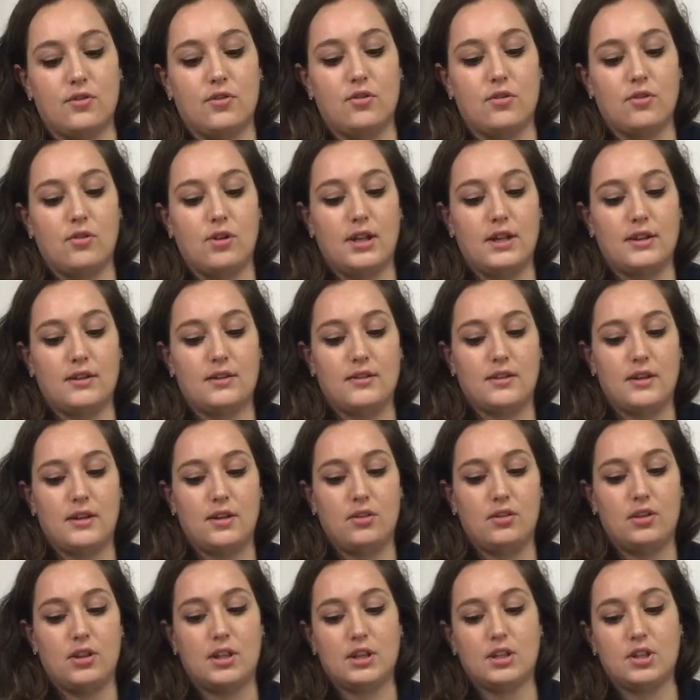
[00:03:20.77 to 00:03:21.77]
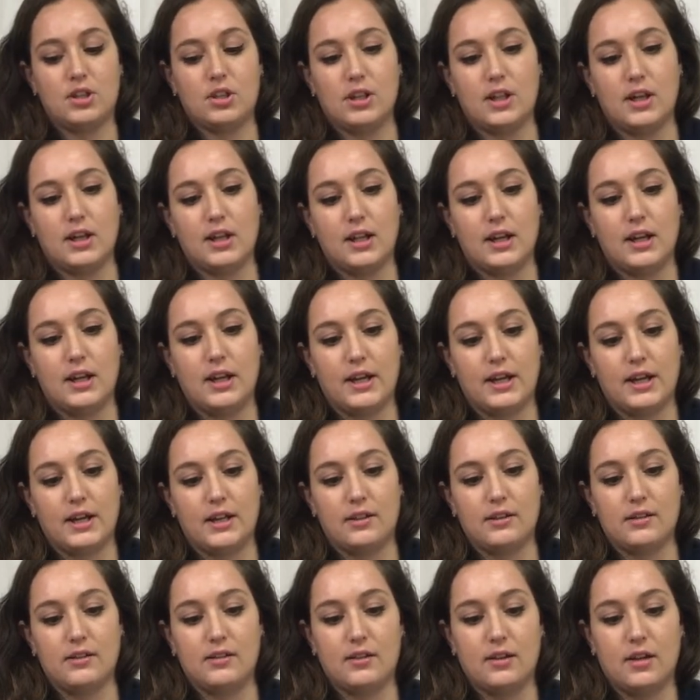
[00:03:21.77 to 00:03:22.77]
So let's say you touch the
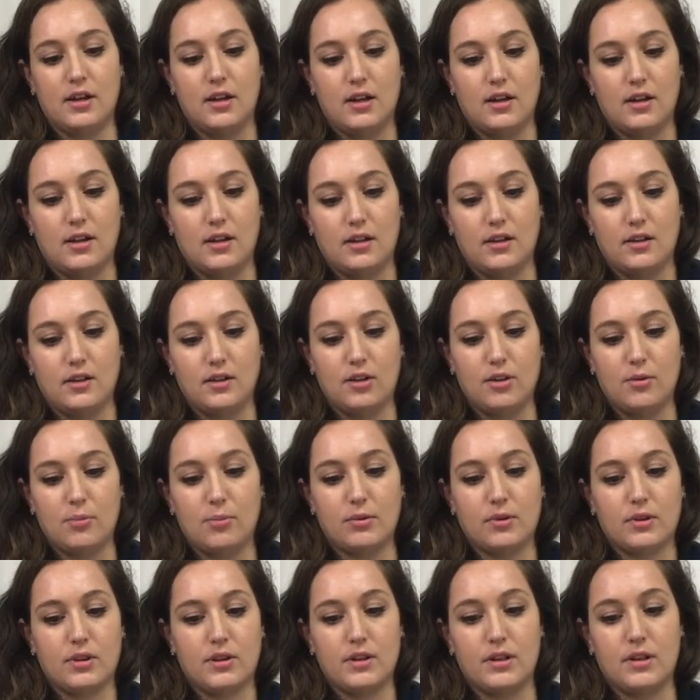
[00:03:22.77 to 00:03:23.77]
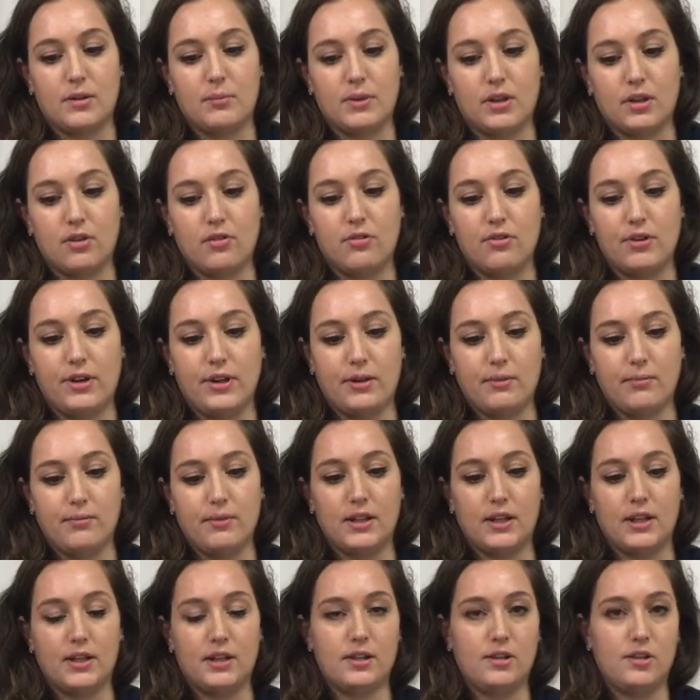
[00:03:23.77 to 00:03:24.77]
client, you put the numbing cream,
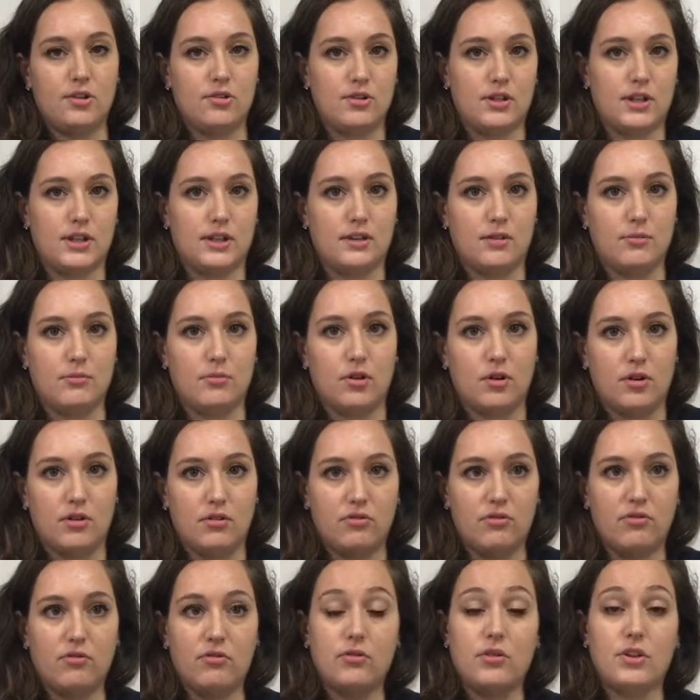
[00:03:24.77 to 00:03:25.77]
then you let them off.